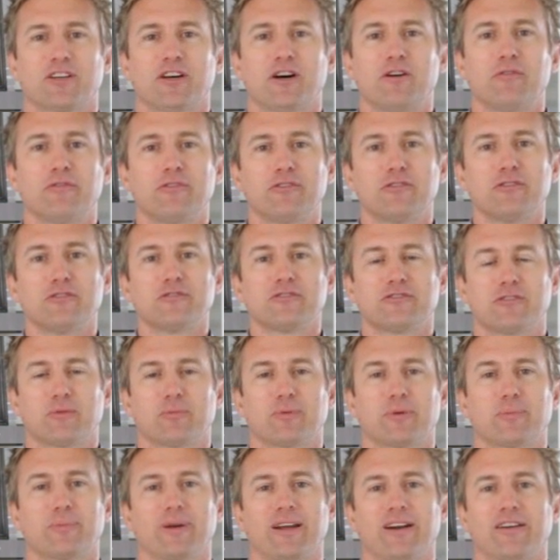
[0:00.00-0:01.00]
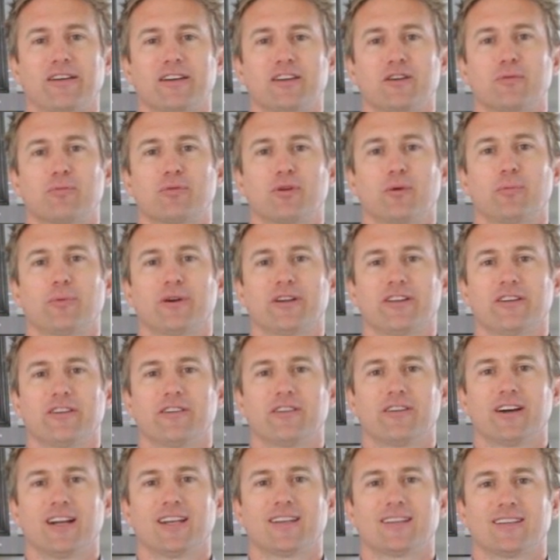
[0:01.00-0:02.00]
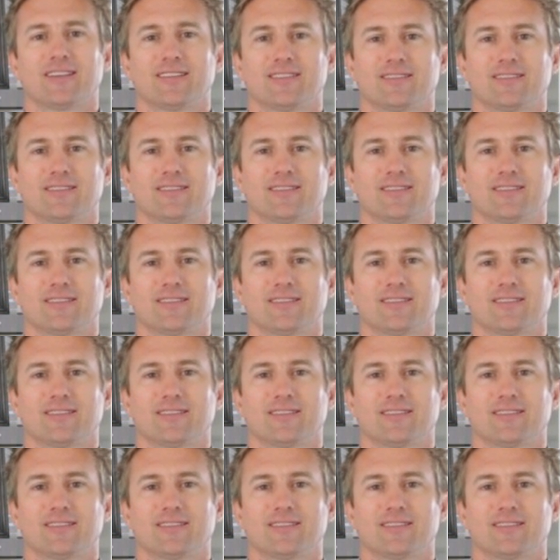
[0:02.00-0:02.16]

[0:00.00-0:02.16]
helpful for preparing your property to rent.